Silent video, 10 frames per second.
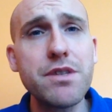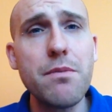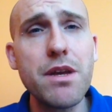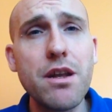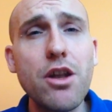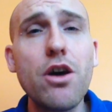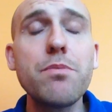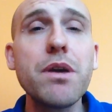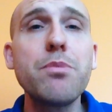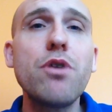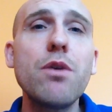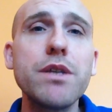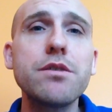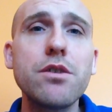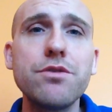So, I mean, a lot of the people I
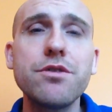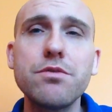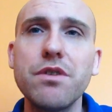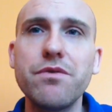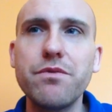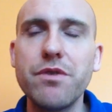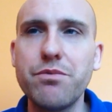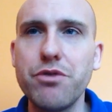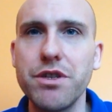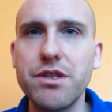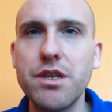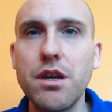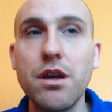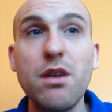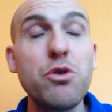went to concerts with Prince
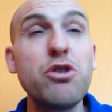were